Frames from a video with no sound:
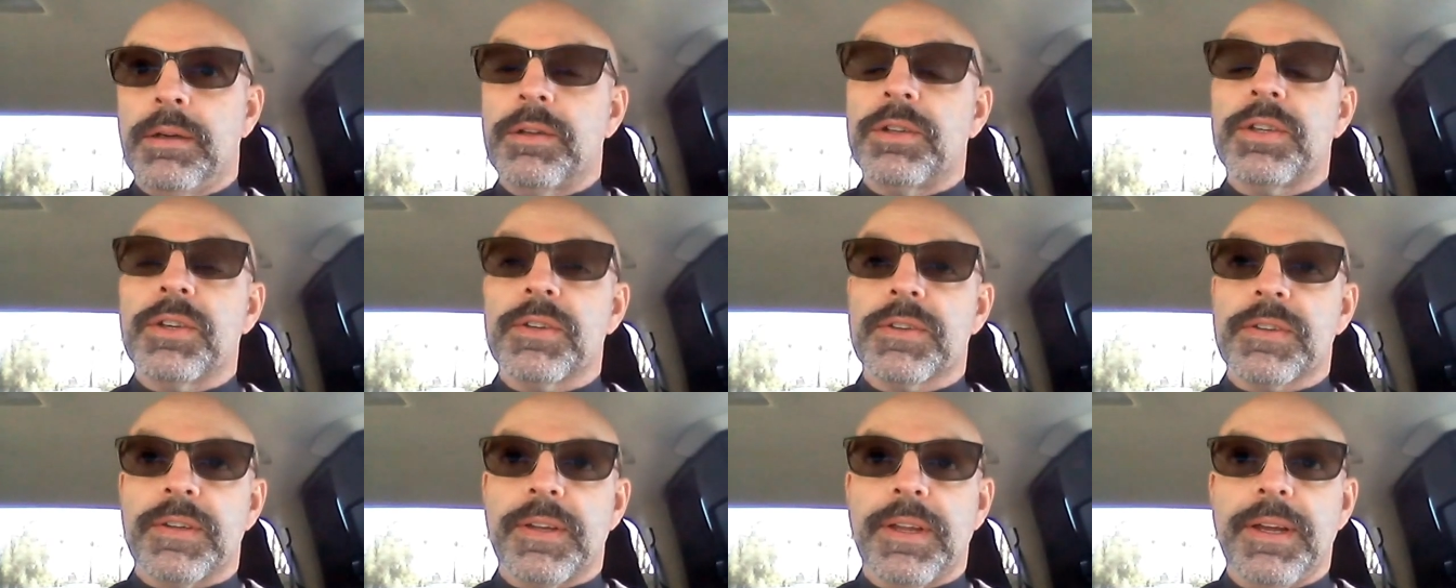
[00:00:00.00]
I
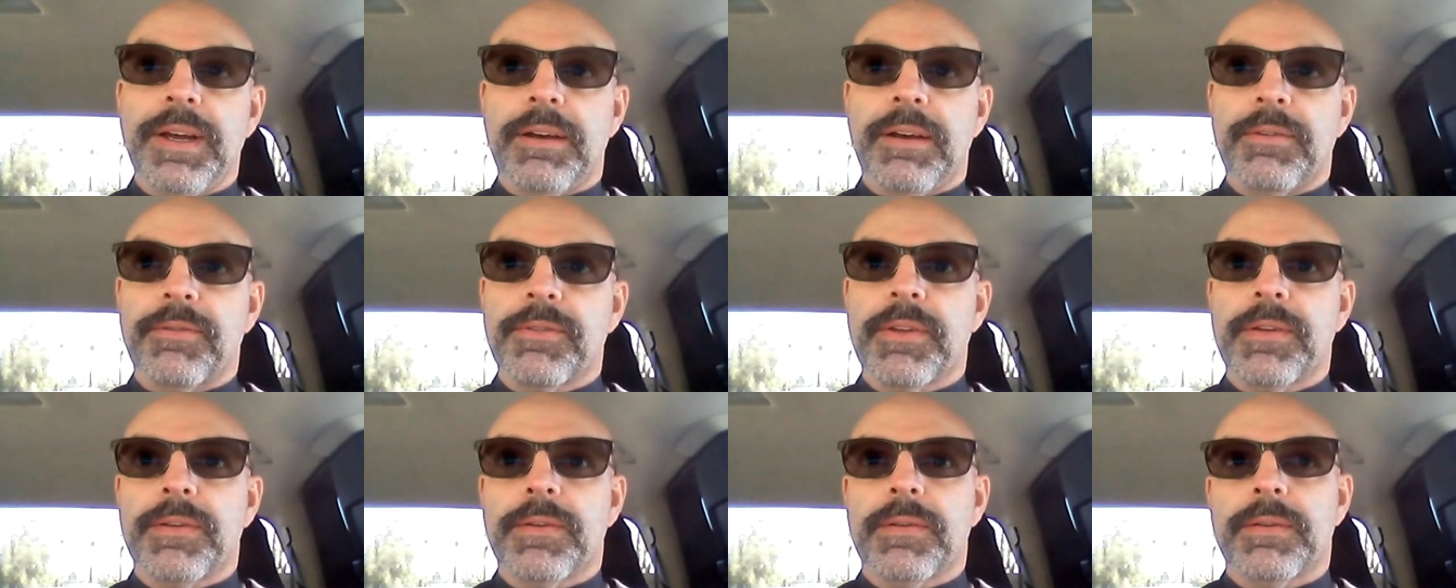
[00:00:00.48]
just
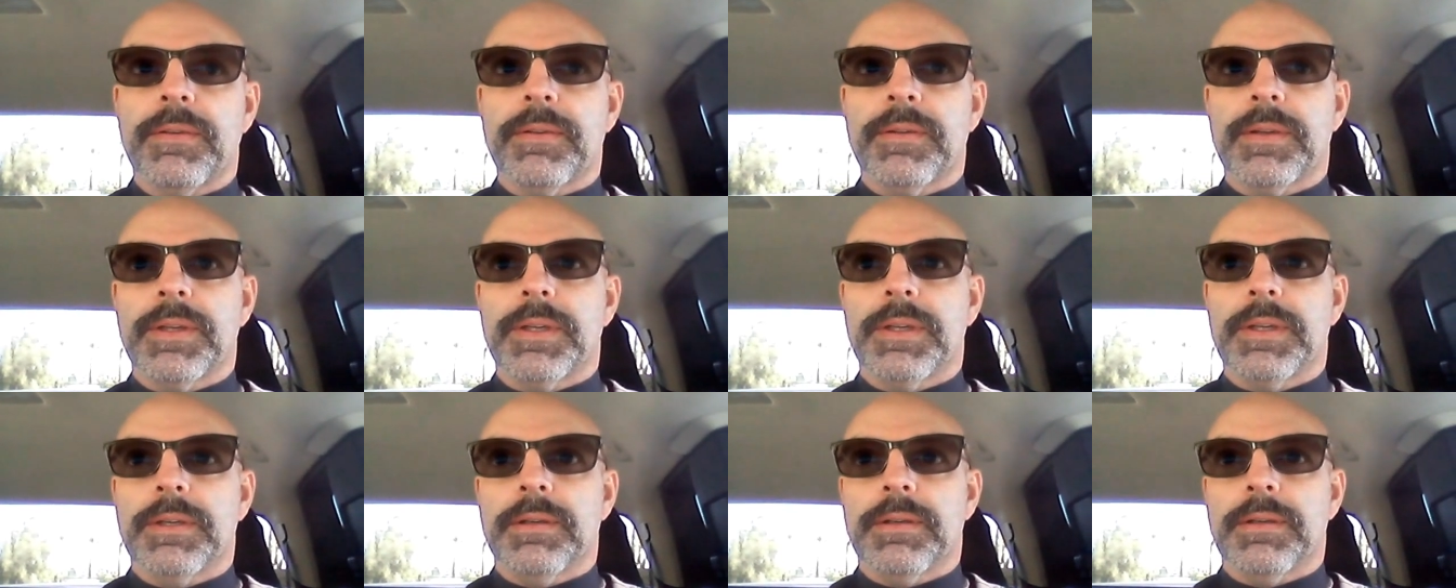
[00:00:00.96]
left
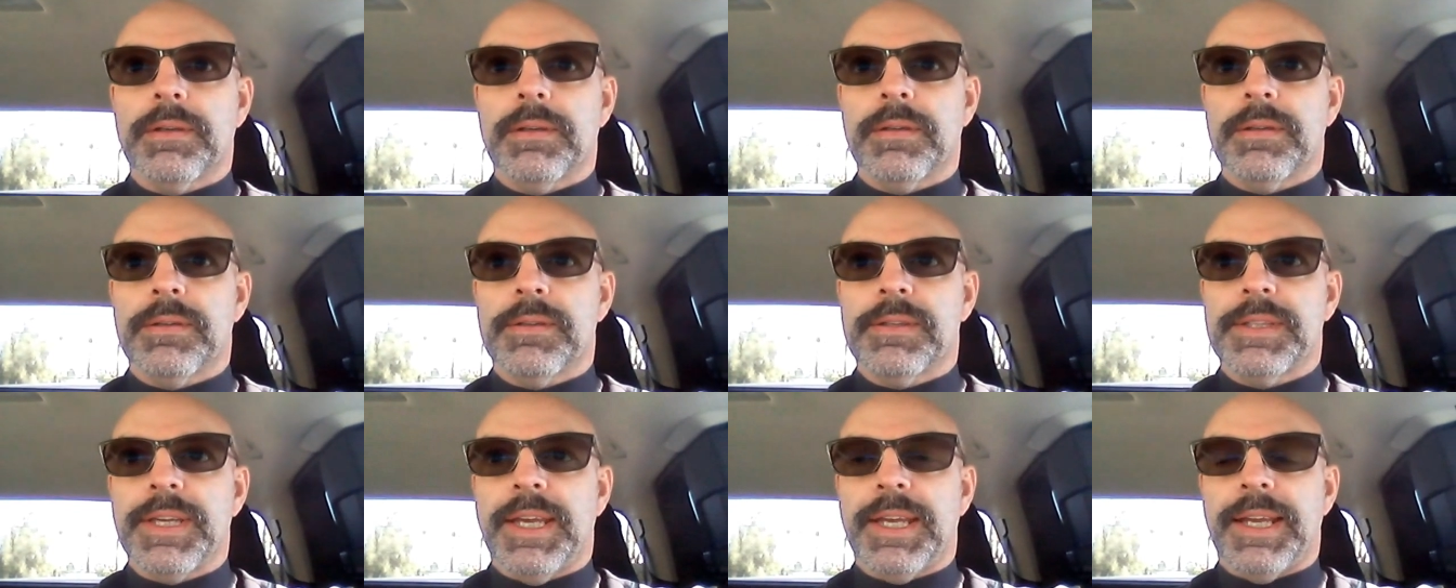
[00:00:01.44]
uh,
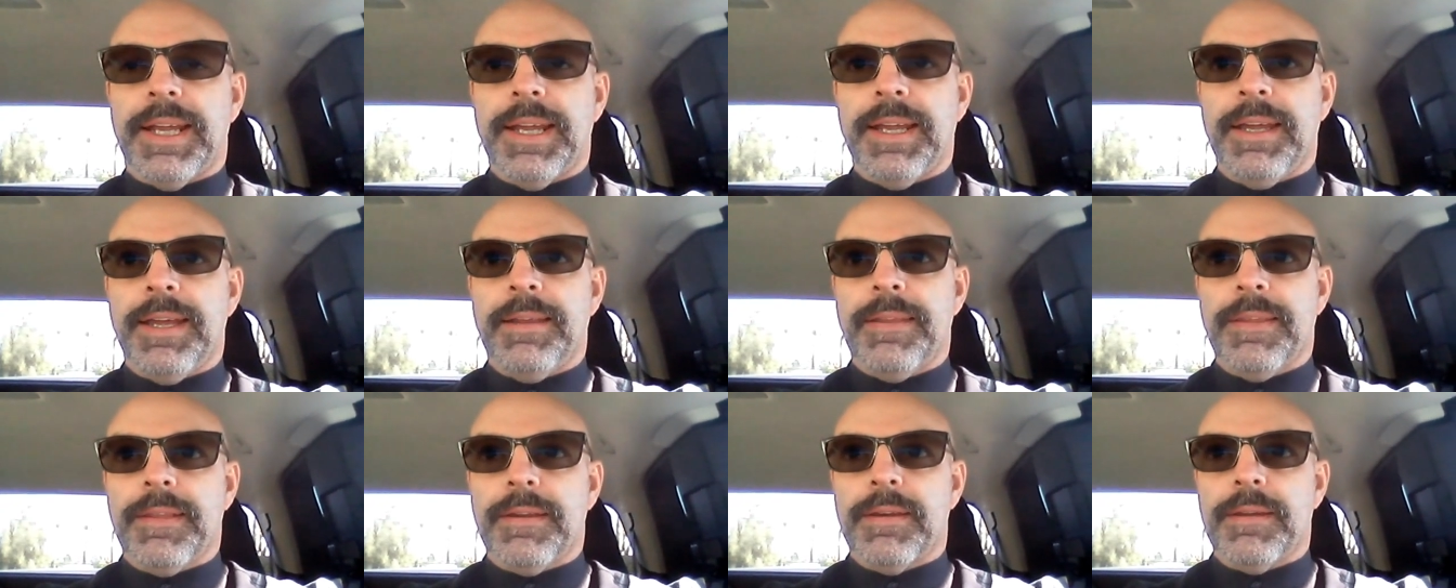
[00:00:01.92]
St.
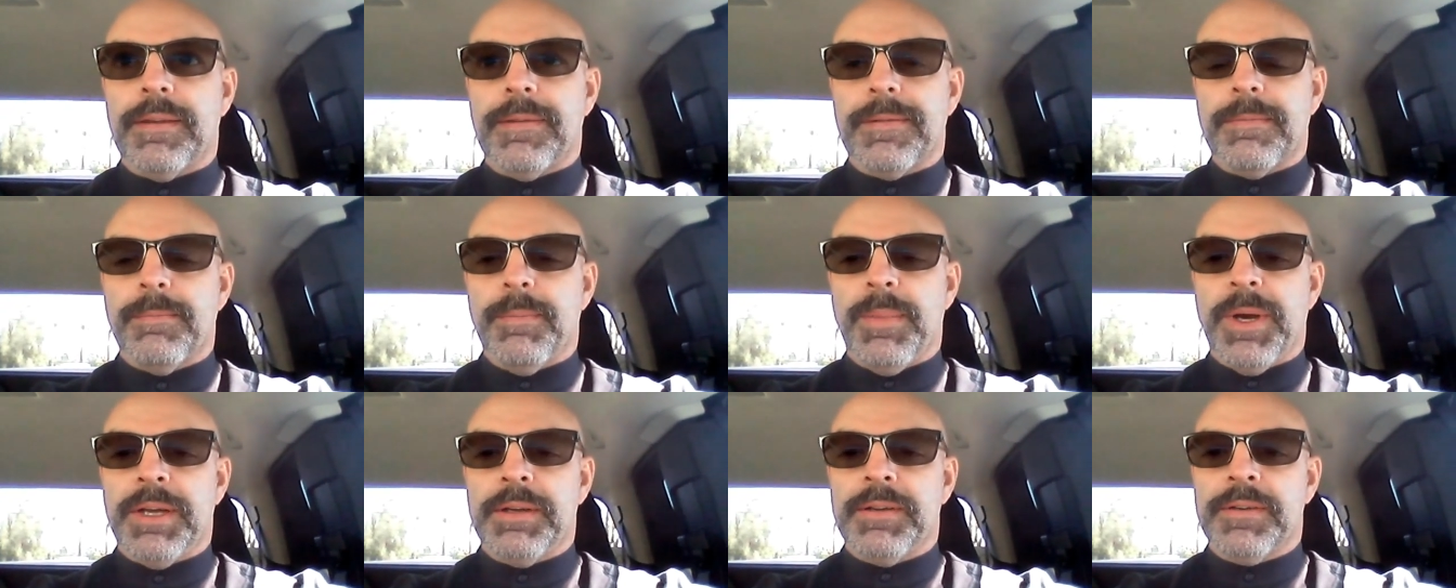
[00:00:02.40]

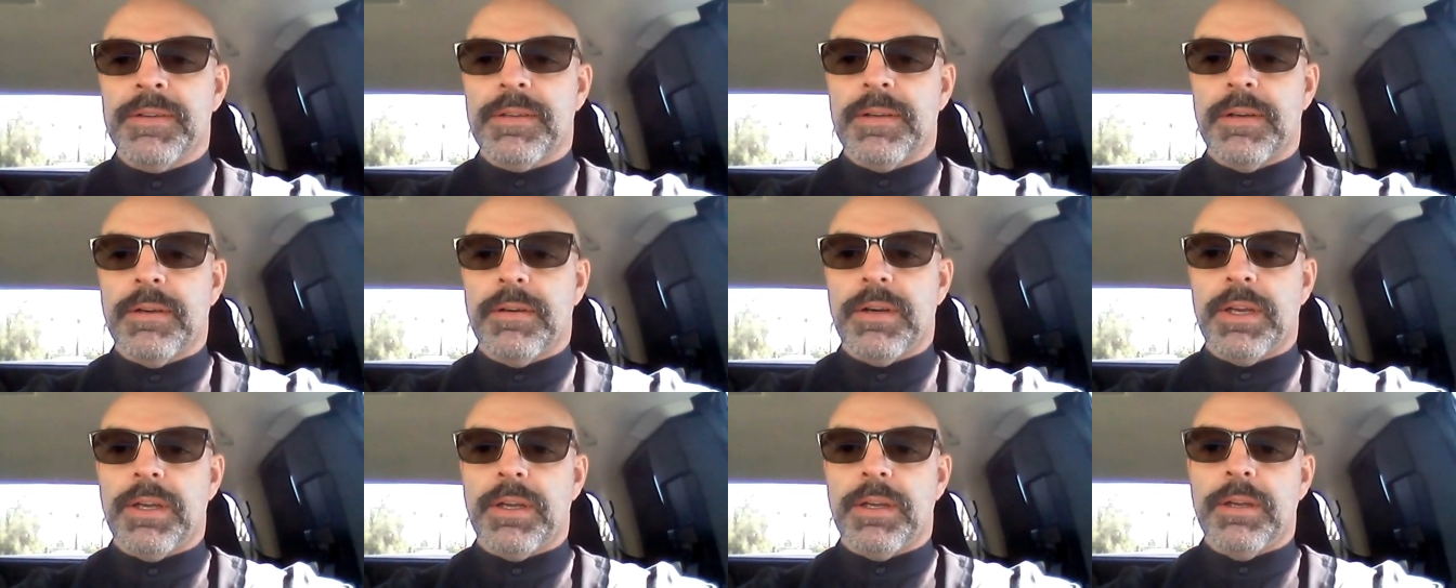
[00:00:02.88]
Anthony's
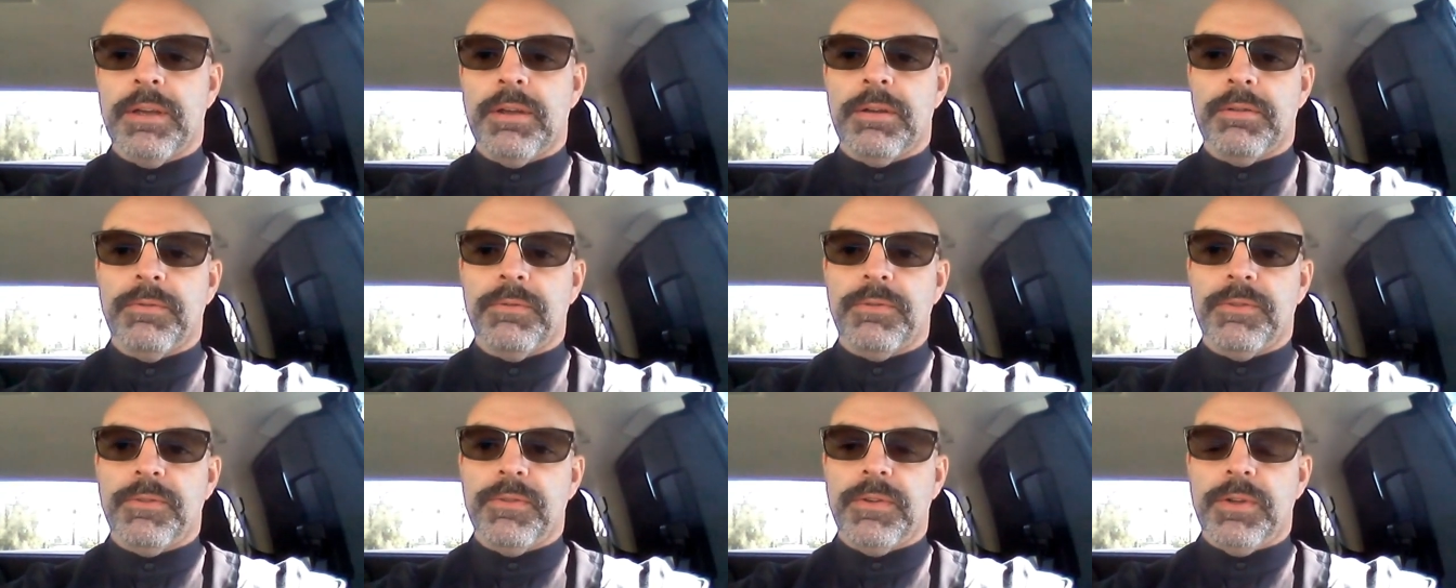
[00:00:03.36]
Monastery
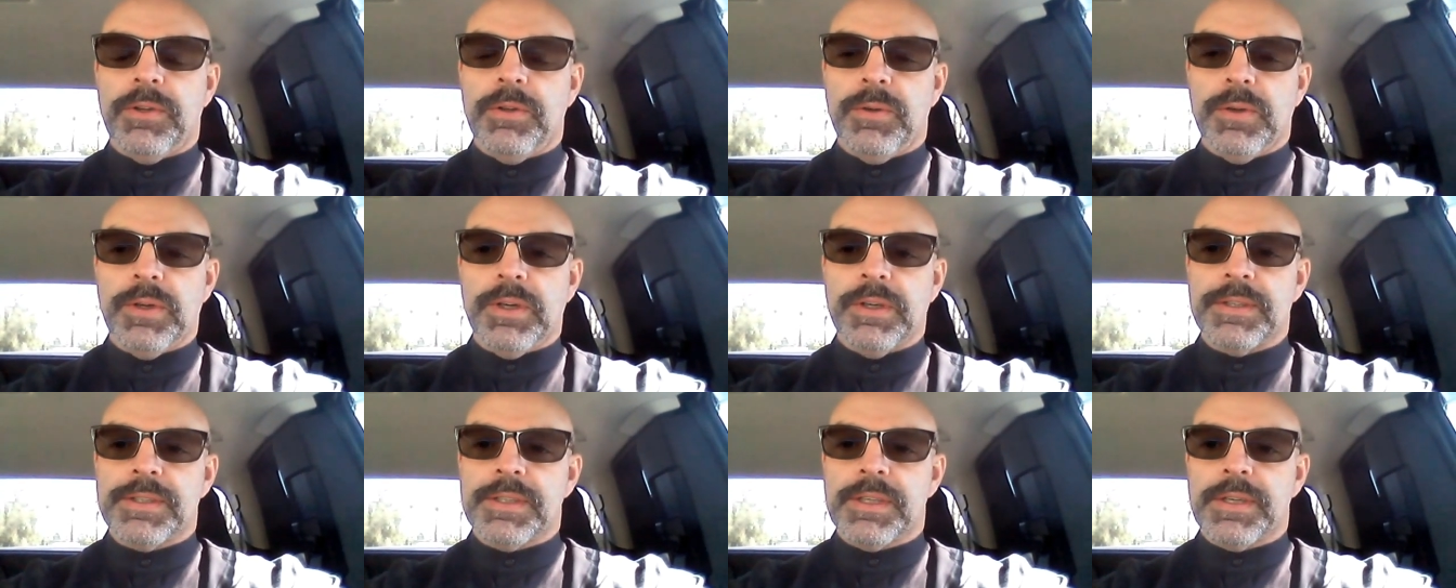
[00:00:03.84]
in
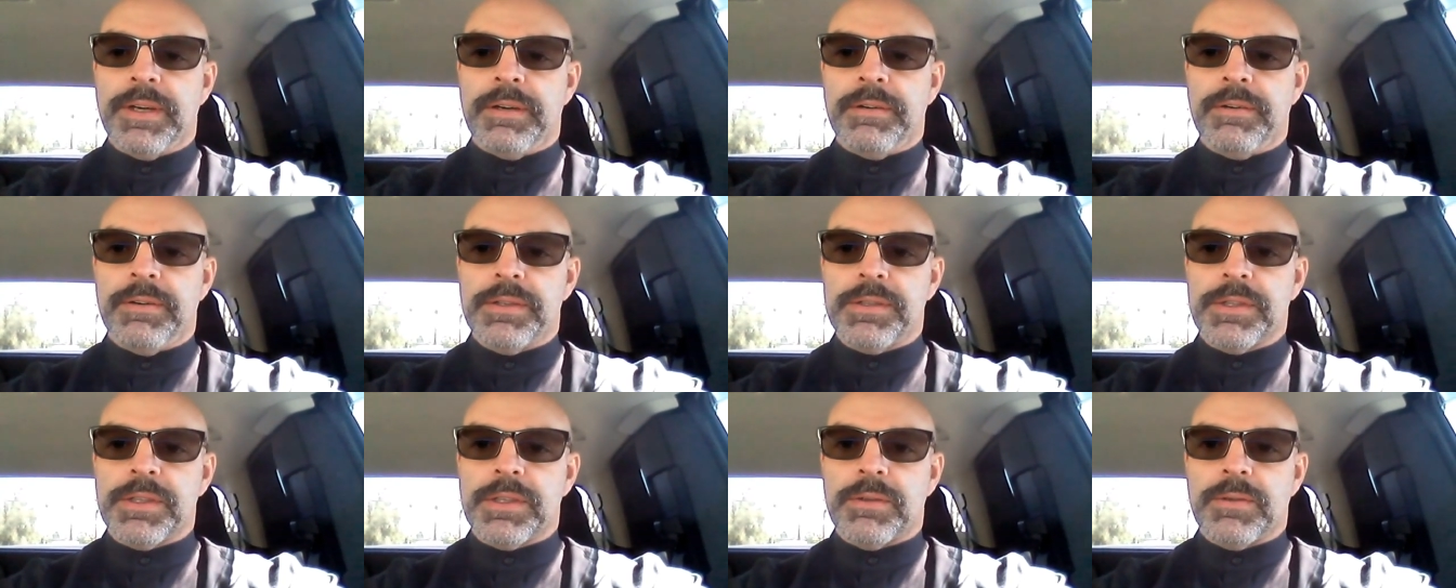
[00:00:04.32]
Florence,
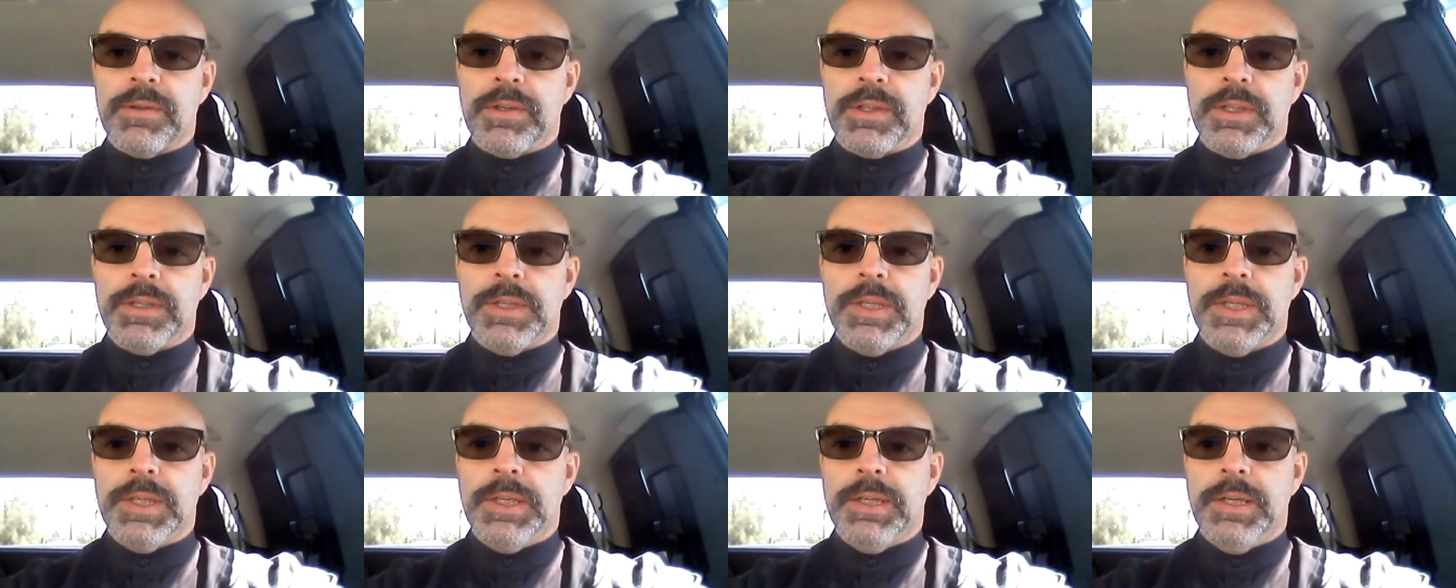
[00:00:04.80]
Arizona.